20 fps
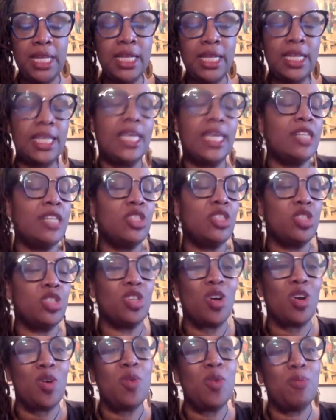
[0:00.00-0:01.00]
against your
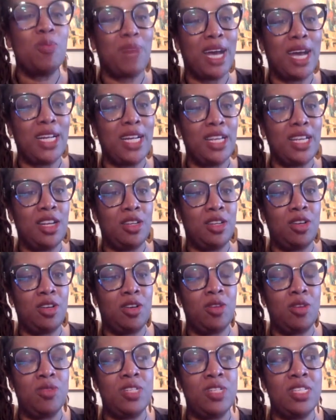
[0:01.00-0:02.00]
own body and your
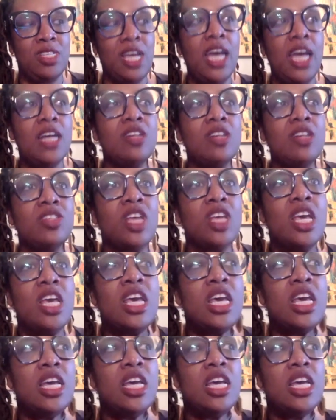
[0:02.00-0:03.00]
own desires.
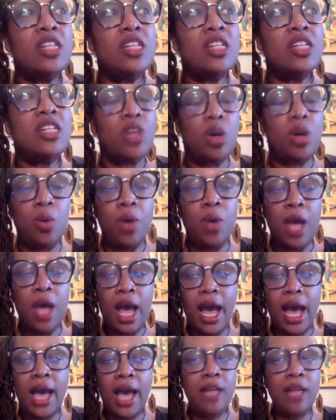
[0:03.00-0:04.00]
Mm-hmm. And so
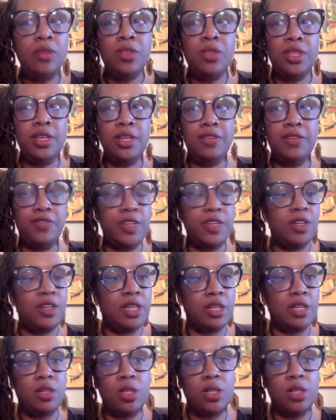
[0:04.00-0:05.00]
I don't think fear,
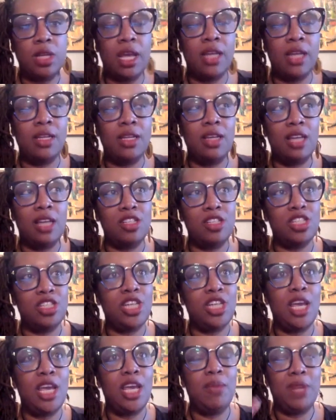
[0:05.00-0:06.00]
guilt, and, and
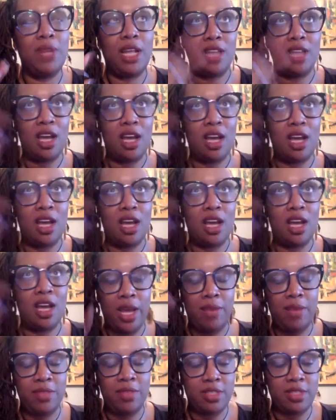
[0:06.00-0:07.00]
shame, and I'll talk about why
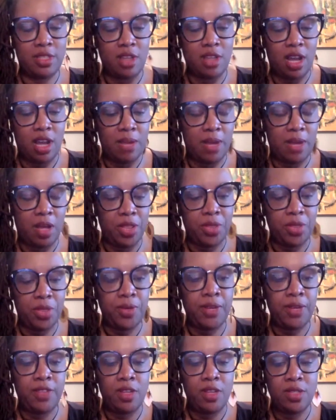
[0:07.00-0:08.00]
I talk about all three
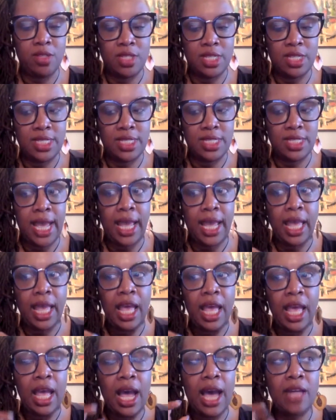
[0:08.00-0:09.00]
of those in a sec.
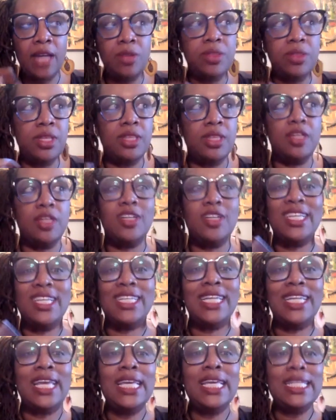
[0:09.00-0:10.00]
Yes. I don't think they're
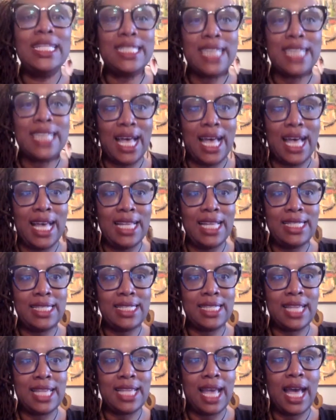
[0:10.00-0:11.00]
innate to
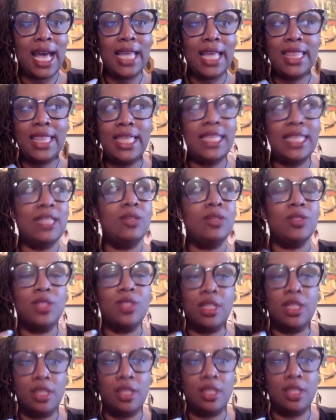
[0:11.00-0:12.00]
us. I mm. think
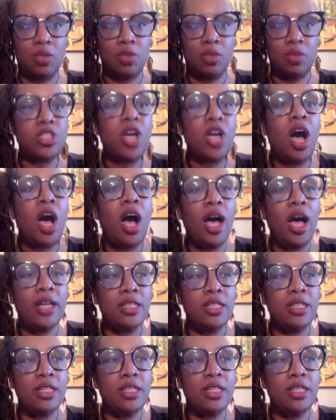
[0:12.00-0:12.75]
we're taught